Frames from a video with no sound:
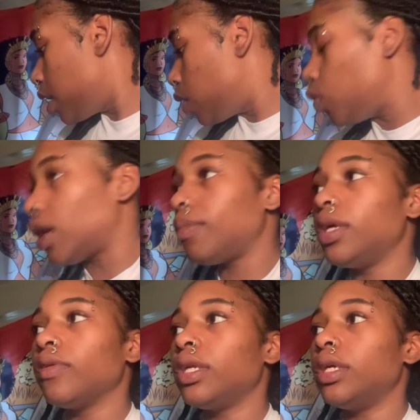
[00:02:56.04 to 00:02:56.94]
What I'm
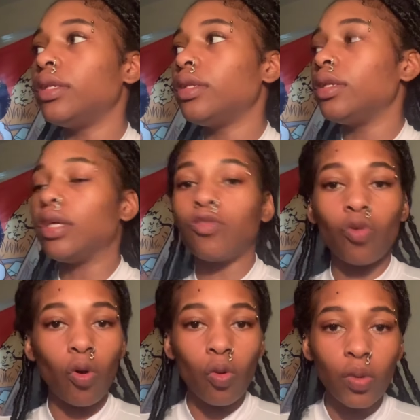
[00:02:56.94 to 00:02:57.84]
hearing is there's
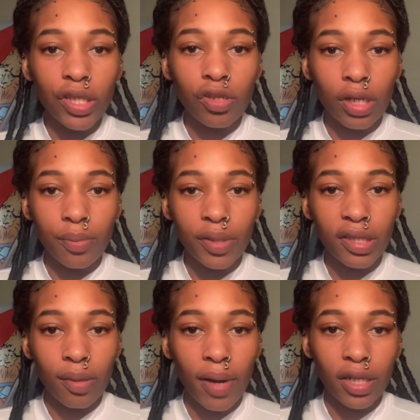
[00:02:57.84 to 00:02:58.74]
always going to be
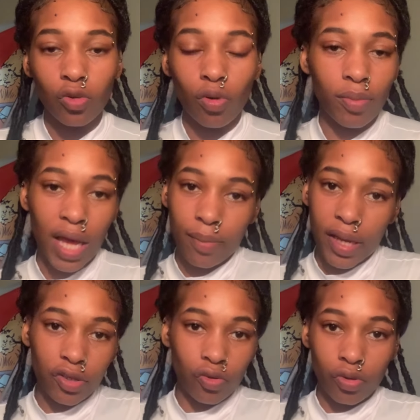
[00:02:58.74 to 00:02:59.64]
somebody doing black
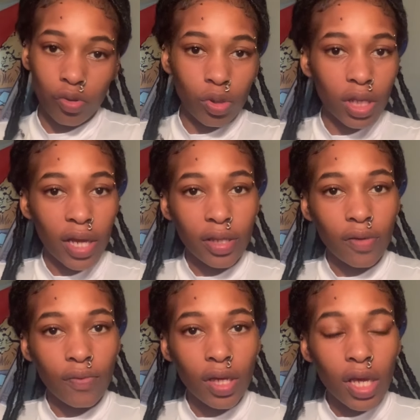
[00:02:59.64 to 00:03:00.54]
magic on you, collective,
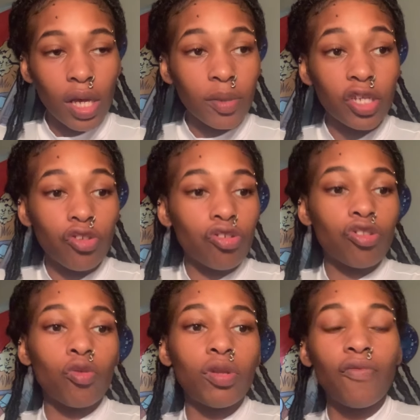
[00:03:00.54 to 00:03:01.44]
because you're
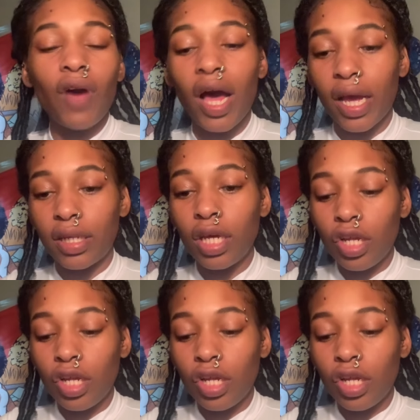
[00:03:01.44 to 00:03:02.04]
so divine.